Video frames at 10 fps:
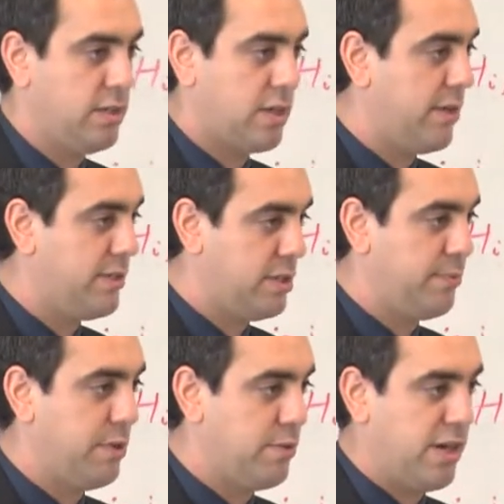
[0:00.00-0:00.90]
It's kind of a
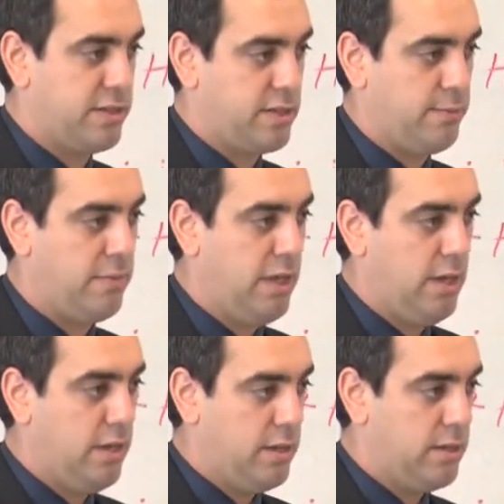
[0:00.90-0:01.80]
slippery one in some
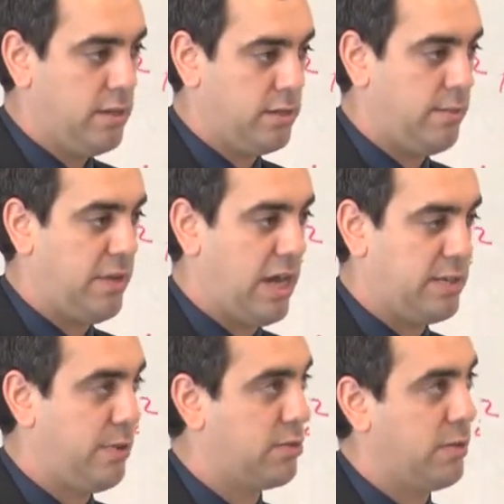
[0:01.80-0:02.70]
some
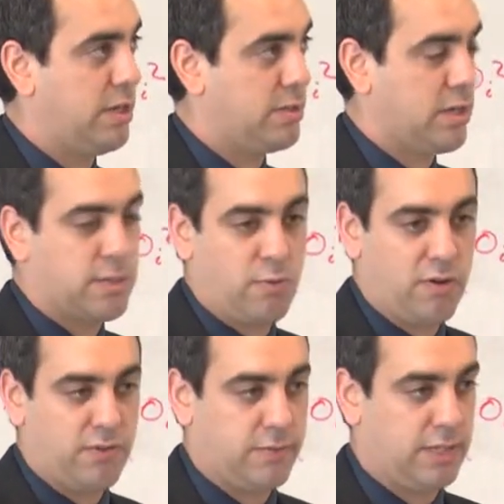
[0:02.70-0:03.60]
aspects. We can discuss
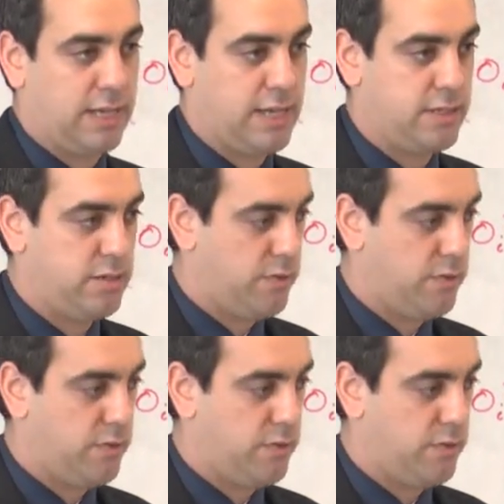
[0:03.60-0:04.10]
more of it when the class is